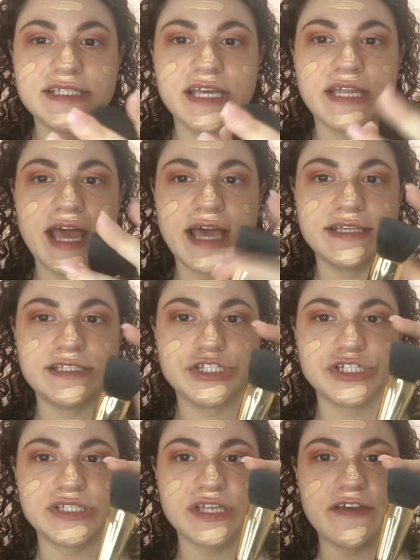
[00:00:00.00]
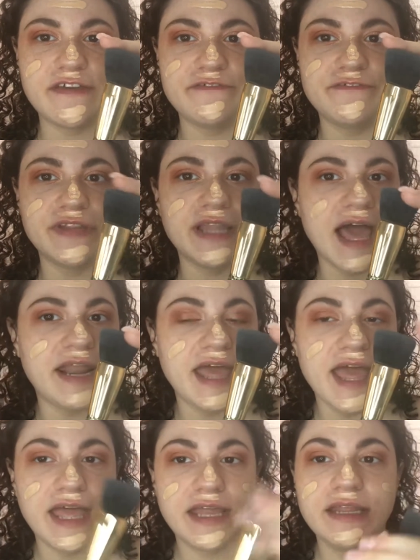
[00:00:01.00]
It has just a flat
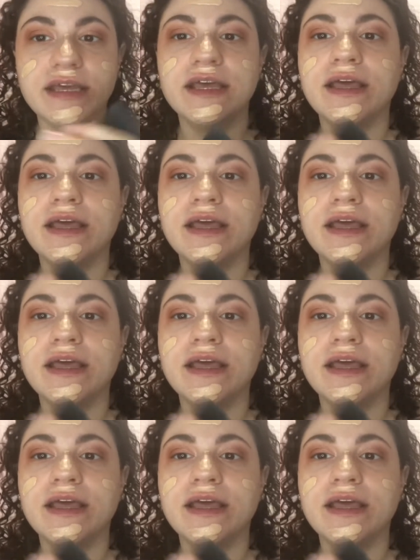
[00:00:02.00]
head,